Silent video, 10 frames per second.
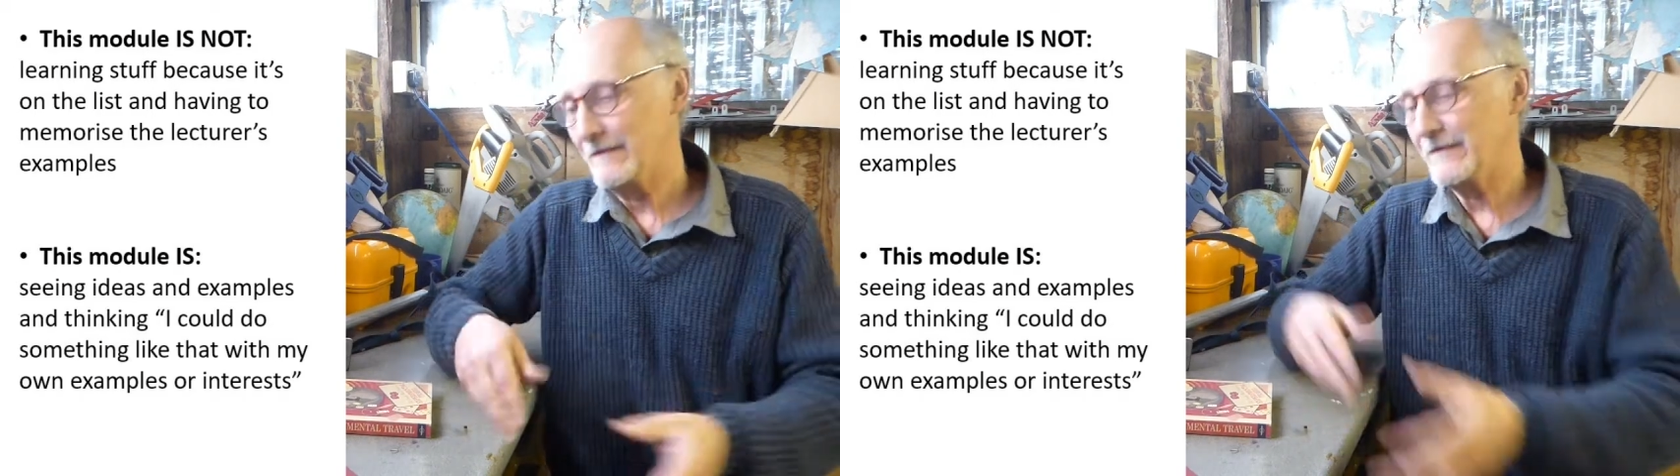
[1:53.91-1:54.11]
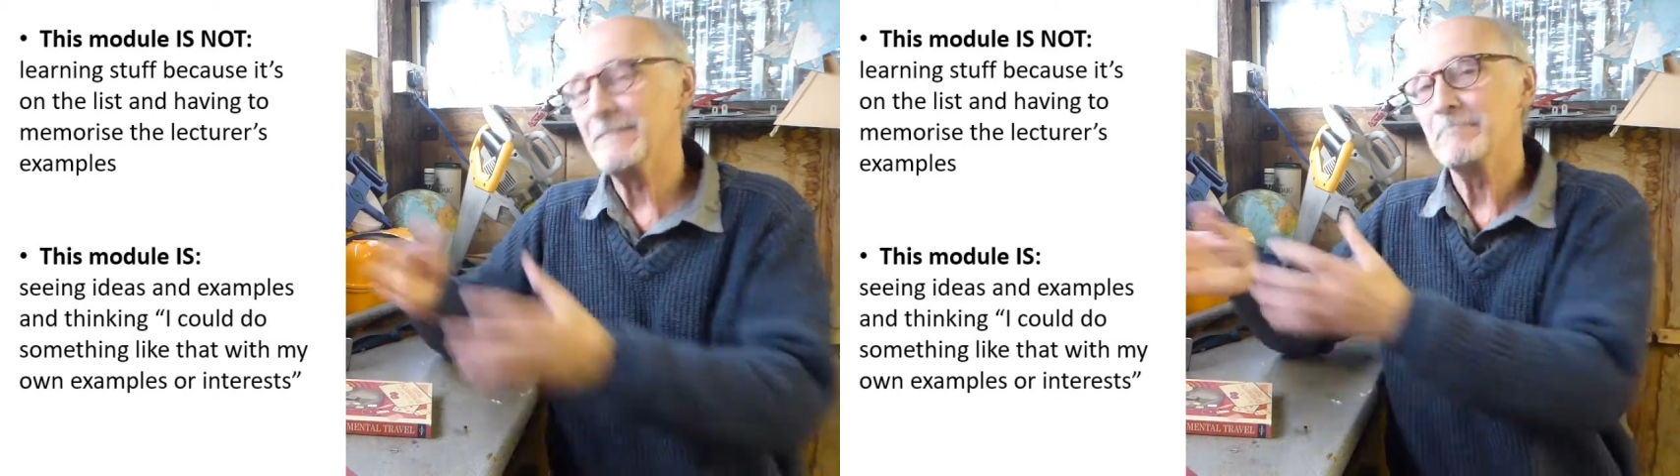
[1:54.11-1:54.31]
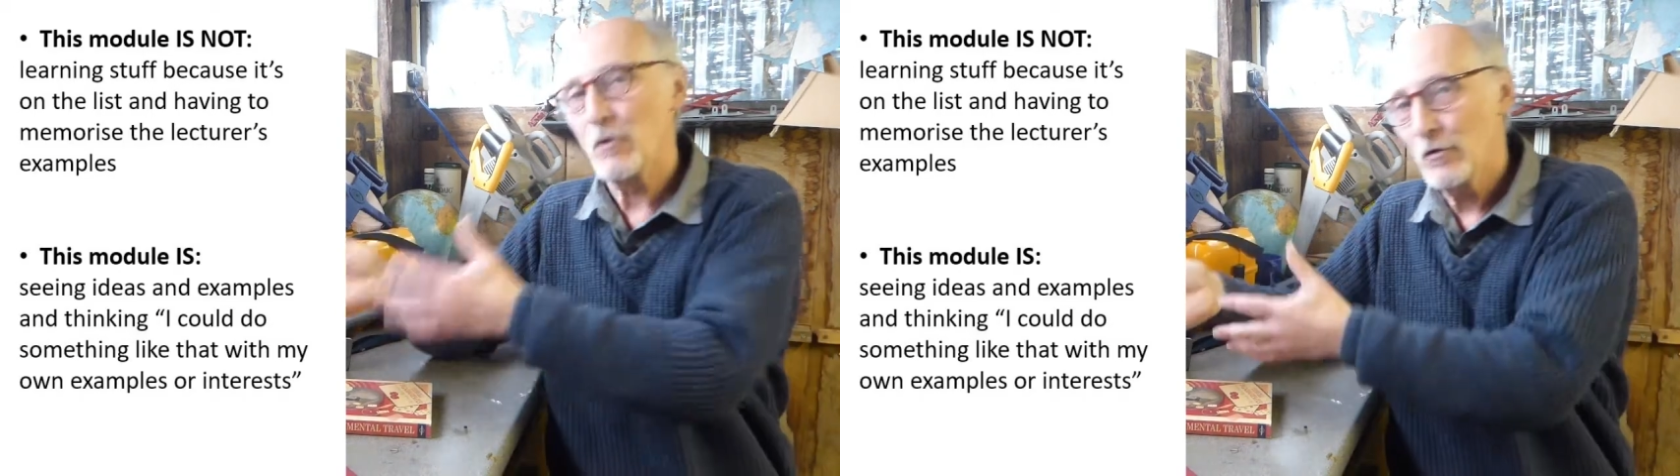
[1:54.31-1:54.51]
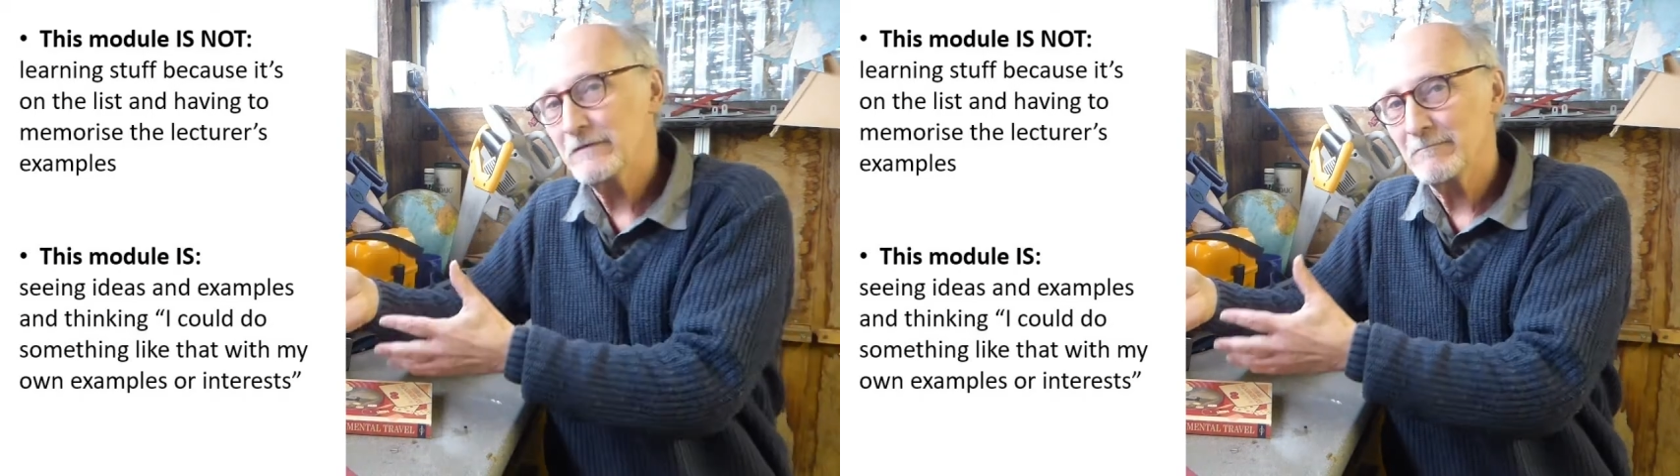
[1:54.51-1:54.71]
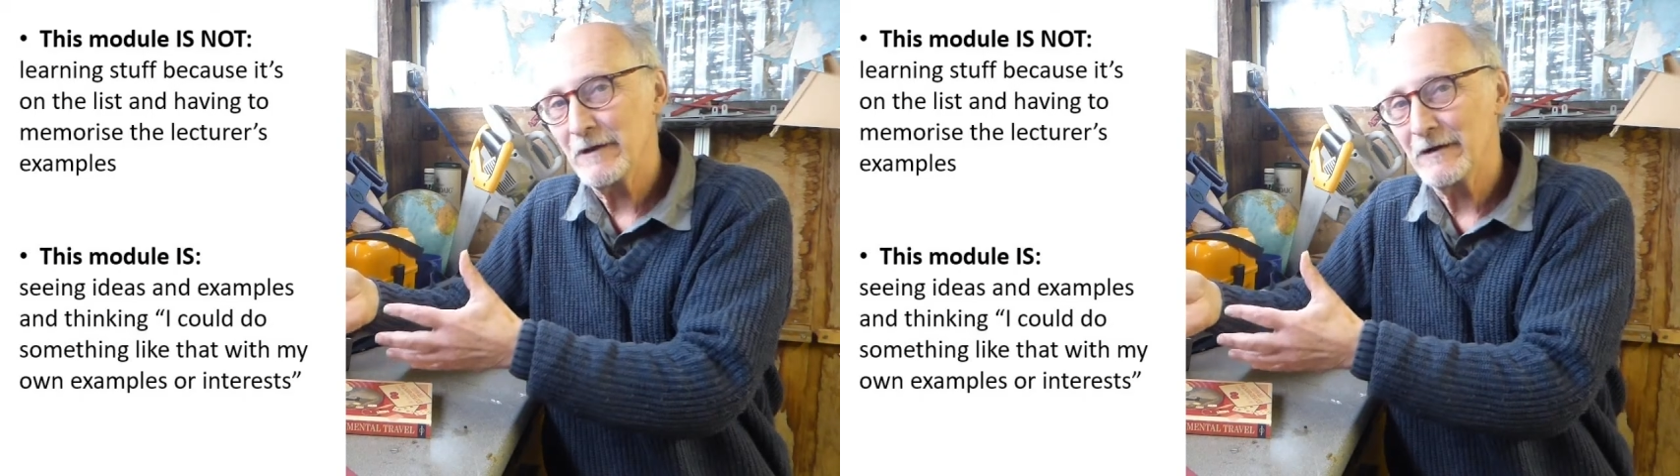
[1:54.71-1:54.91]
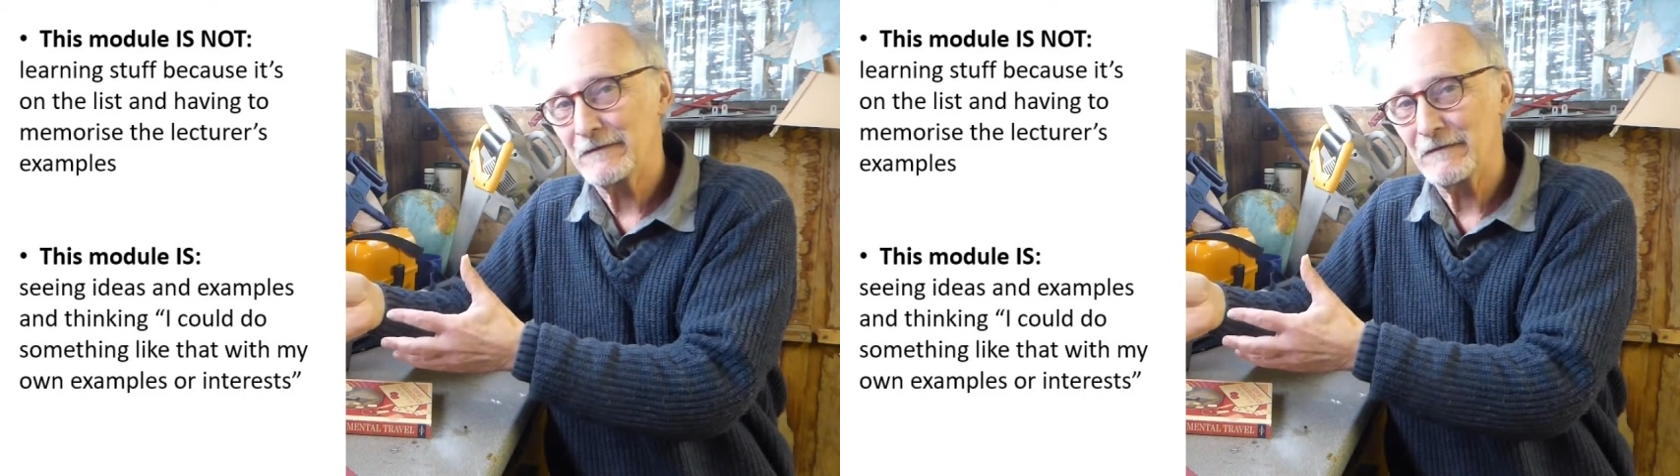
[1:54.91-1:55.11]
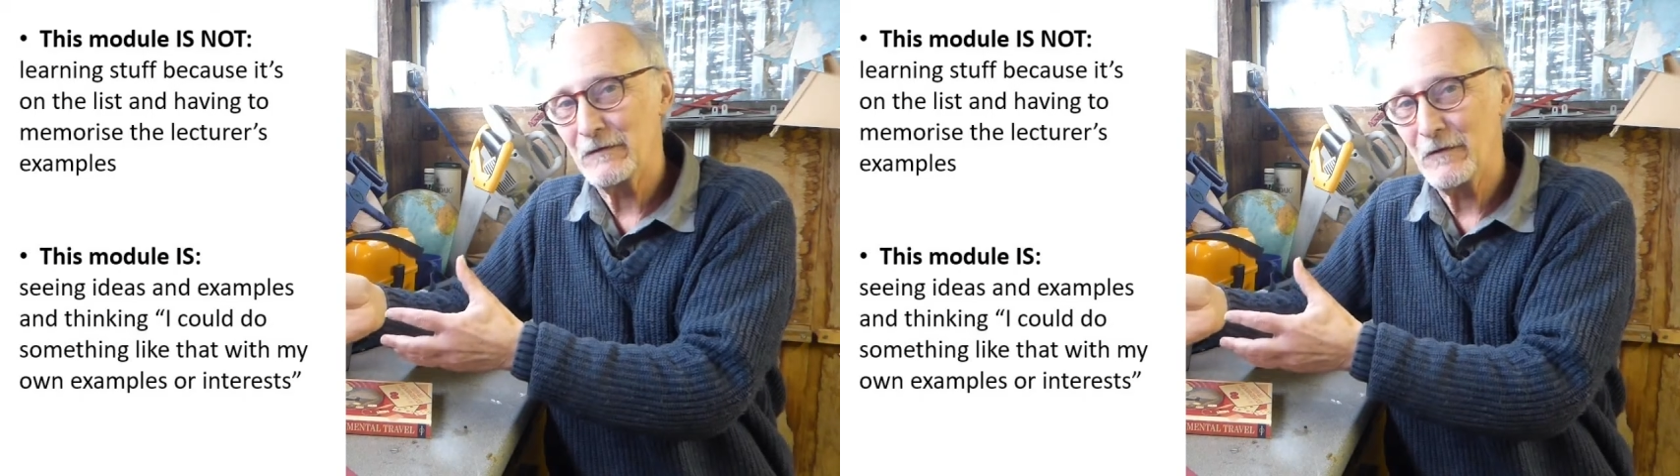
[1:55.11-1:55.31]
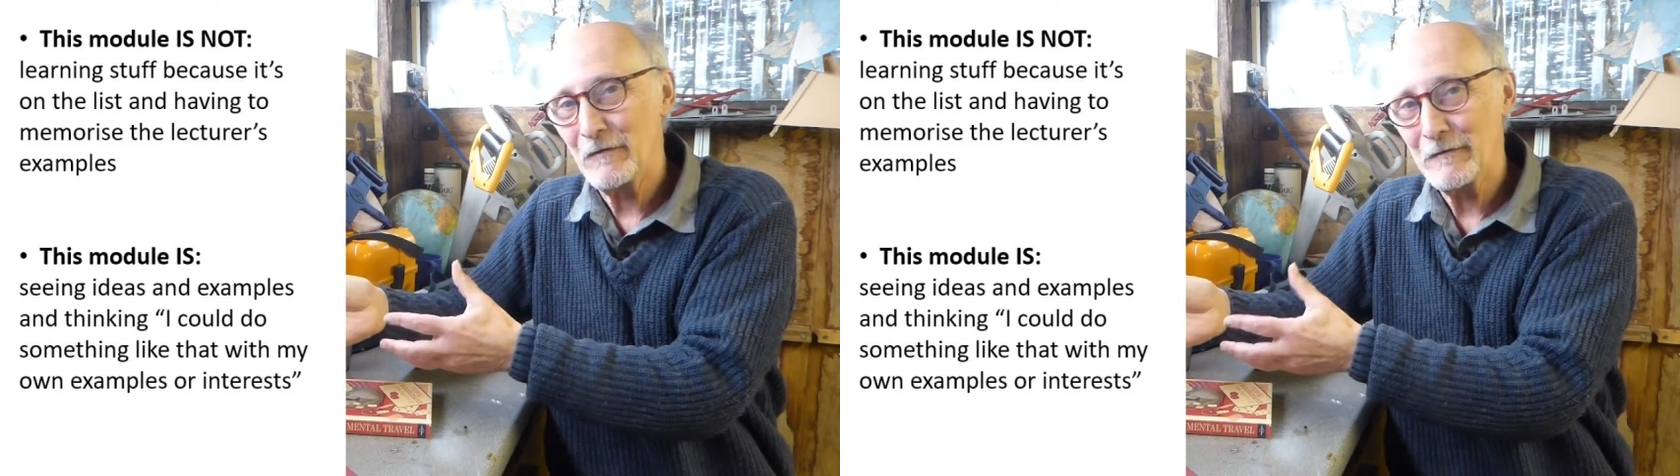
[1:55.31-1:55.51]
The important part of the
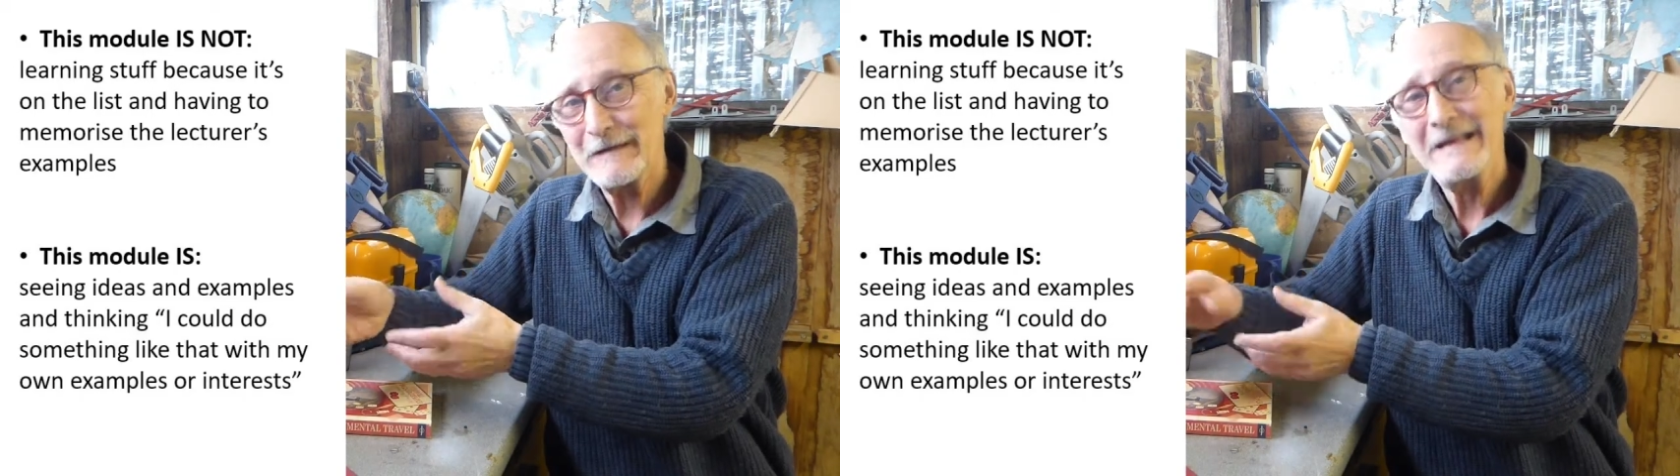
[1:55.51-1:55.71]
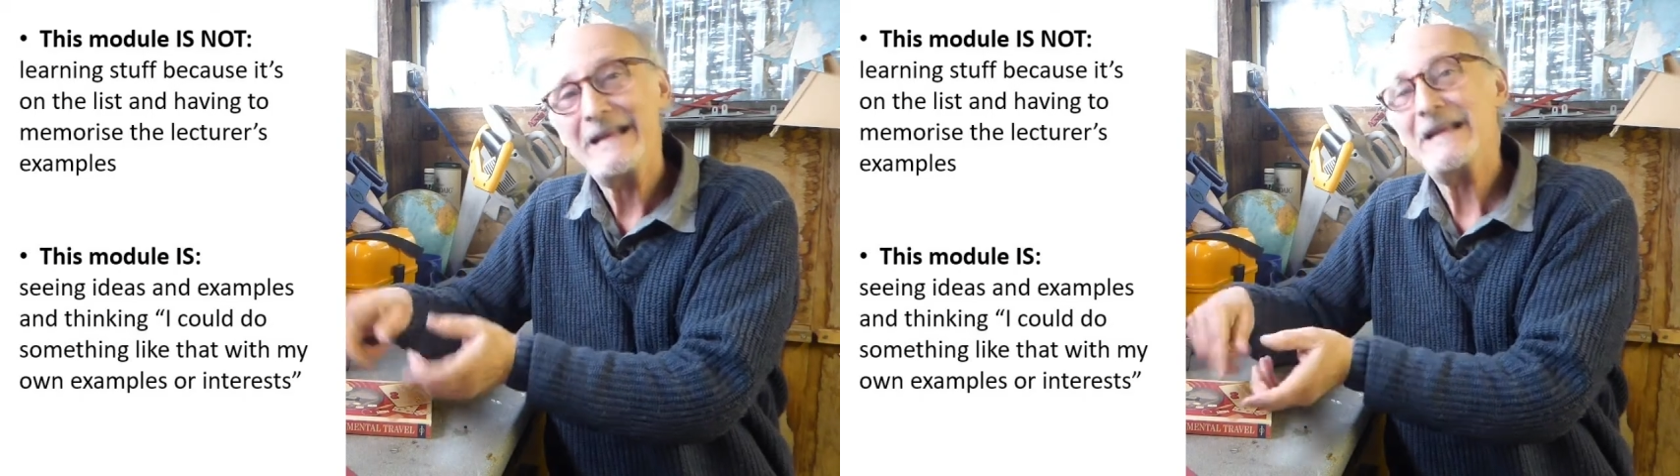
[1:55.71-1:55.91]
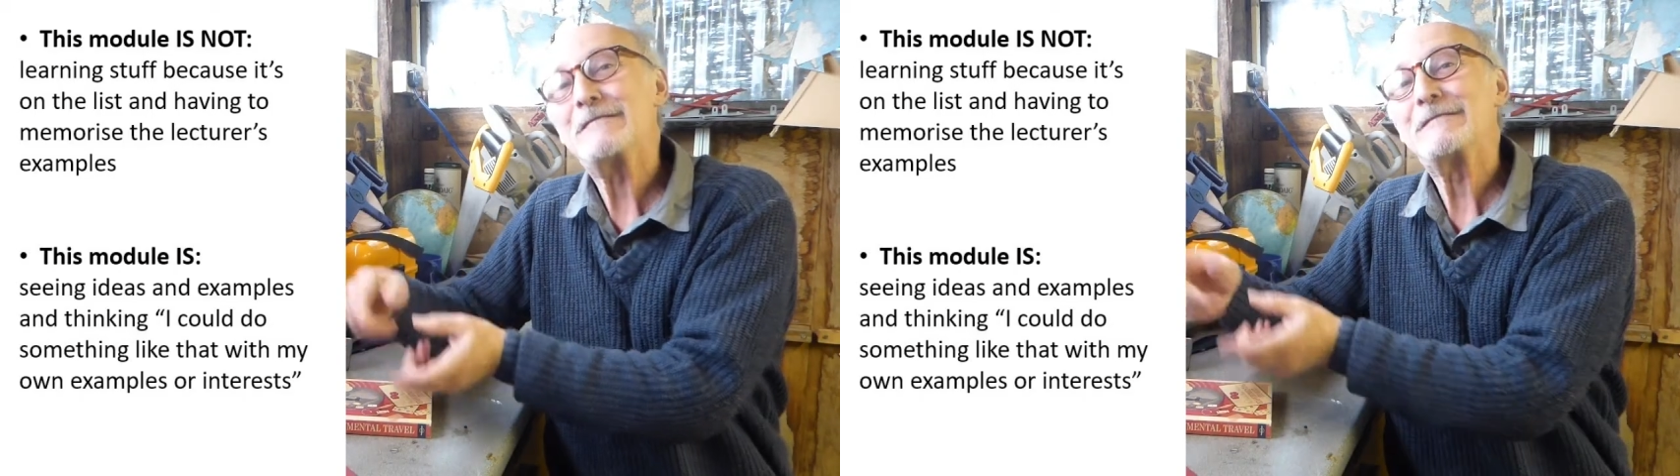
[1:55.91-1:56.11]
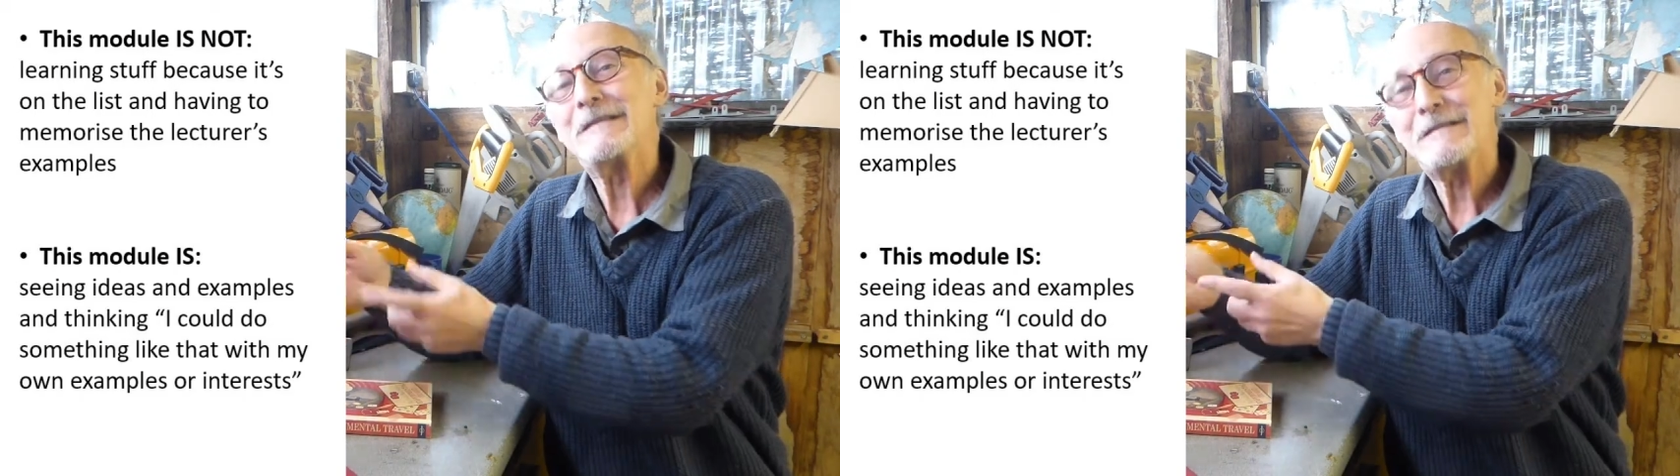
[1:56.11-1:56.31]
course is the